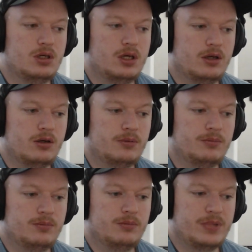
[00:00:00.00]

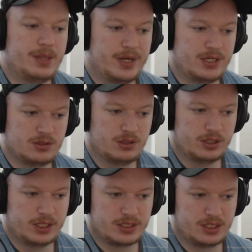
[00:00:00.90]
that matters a lot
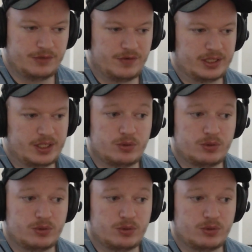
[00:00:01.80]
less than the fact that